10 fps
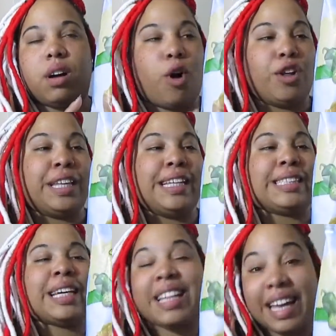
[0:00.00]
on
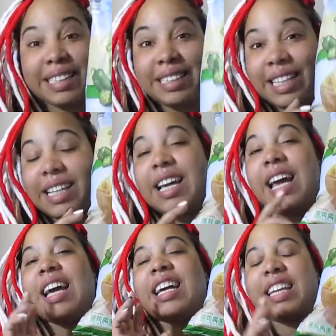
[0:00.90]
these Clancy
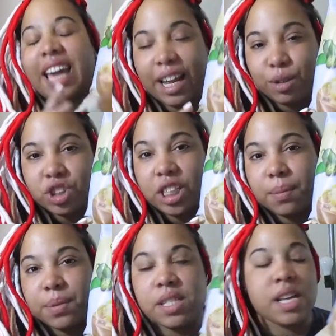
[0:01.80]
kettle
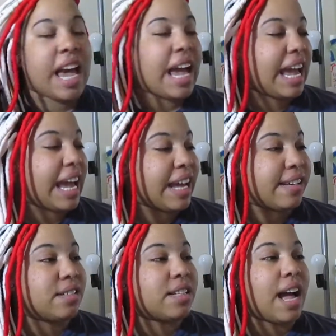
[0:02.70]
chips.
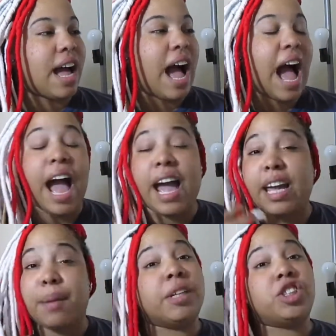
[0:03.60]
And I
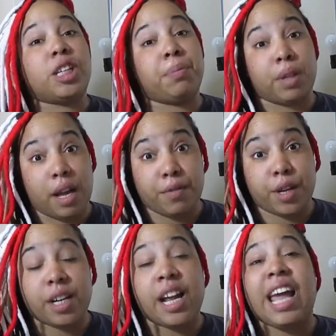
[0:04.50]
am a chip
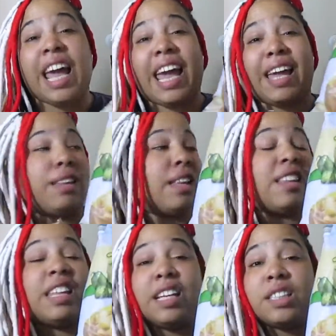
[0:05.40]
lover and
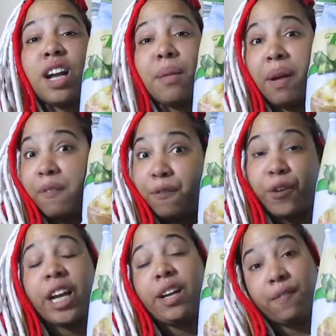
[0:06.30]
these are my
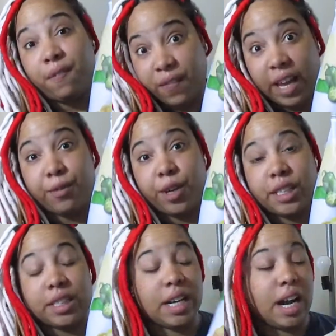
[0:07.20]
freaking
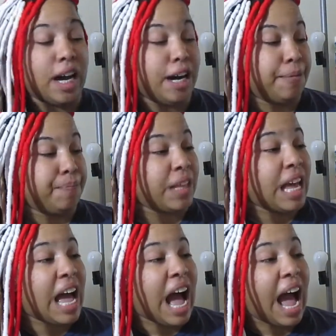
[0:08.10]
favorite. Um,
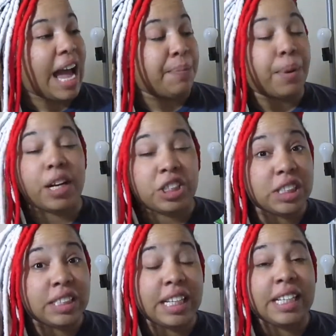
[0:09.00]
I
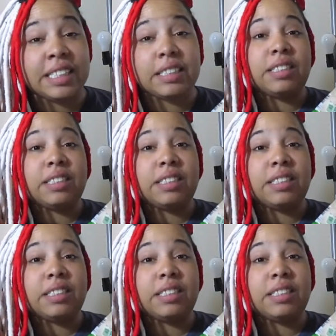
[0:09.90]
purchased these